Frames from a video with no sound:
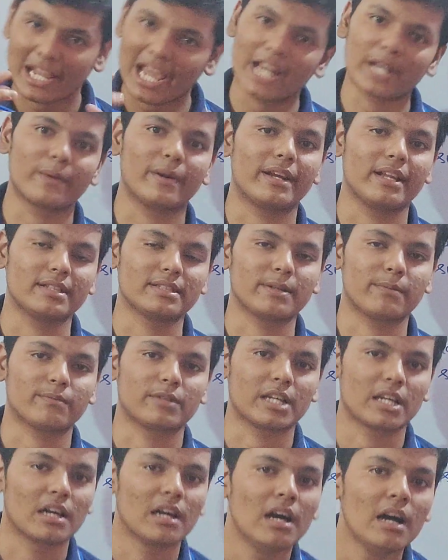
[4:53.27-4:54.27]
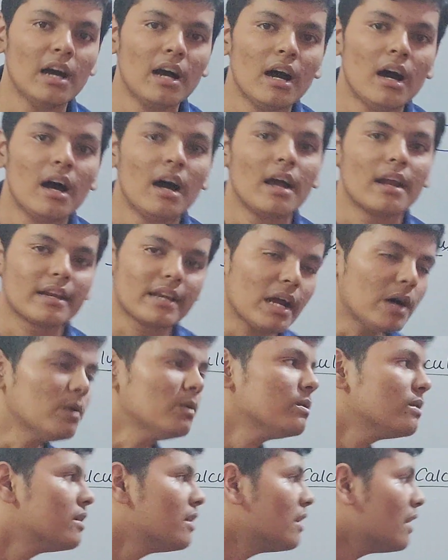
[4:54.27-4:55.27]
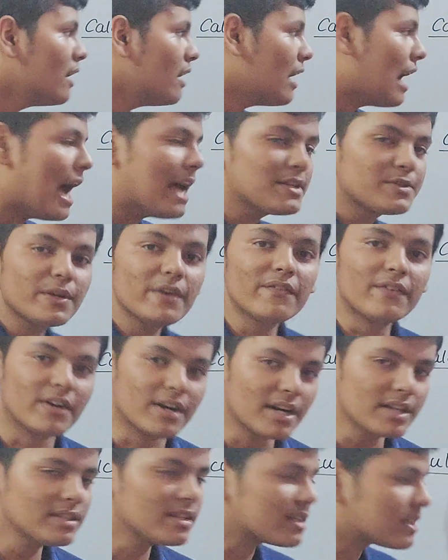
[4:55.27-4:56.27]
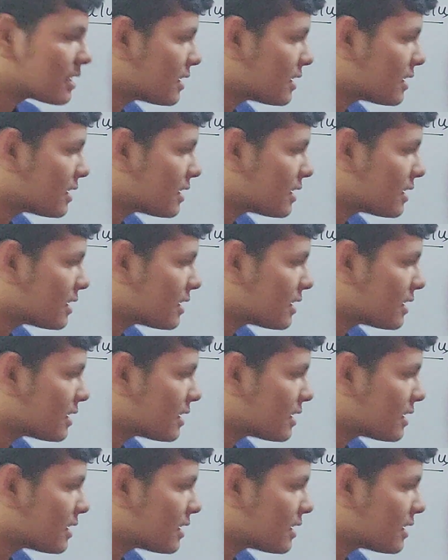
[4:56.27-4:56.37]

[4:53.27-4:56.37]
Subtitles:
calculating something. Now, as you have heard the